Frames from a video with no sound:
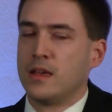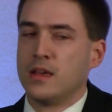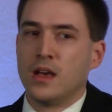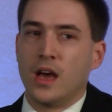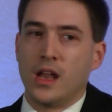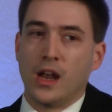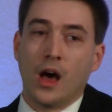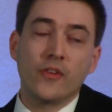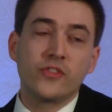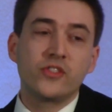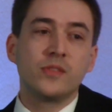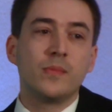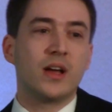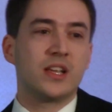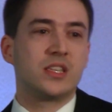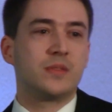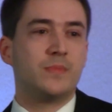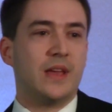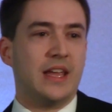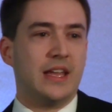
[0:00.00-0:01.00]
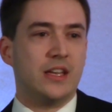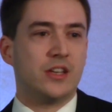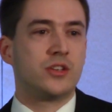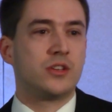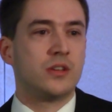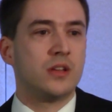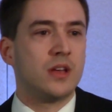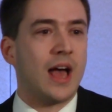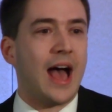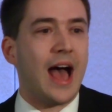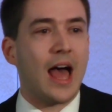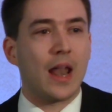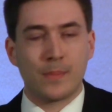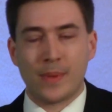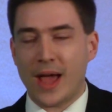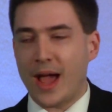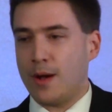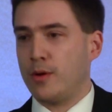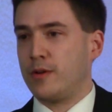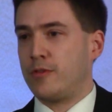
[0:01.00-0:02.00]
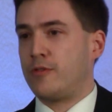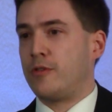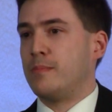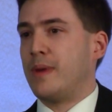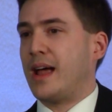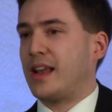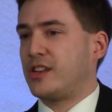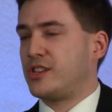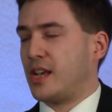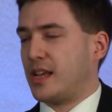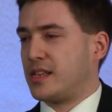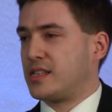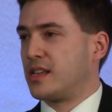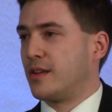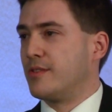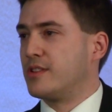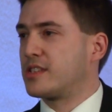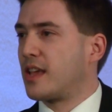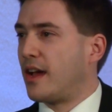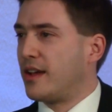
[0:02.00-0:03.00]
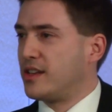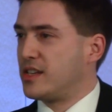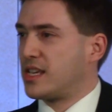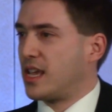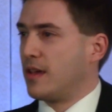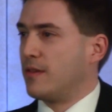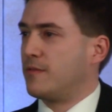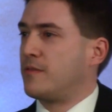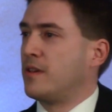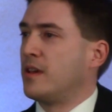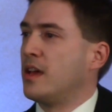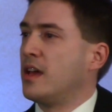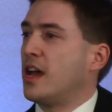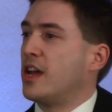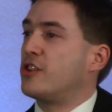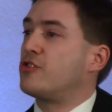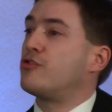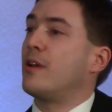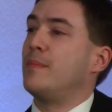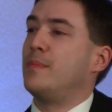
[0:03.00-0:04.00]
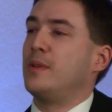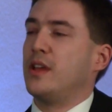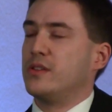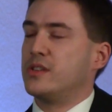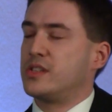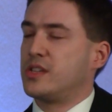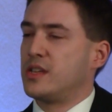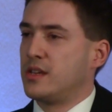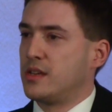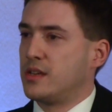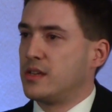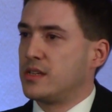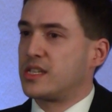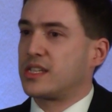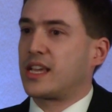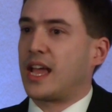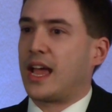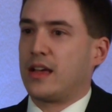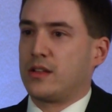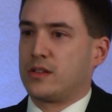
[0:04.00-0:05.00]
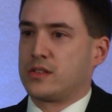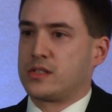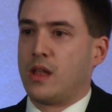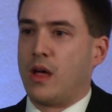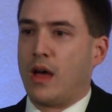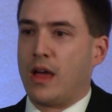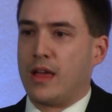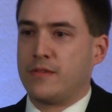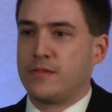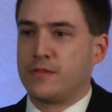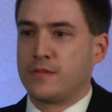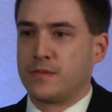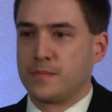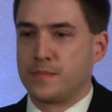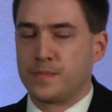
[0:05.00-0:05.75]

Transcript: And after my speech, Anne Power from Manchester is going to give a tribute to Gail's life.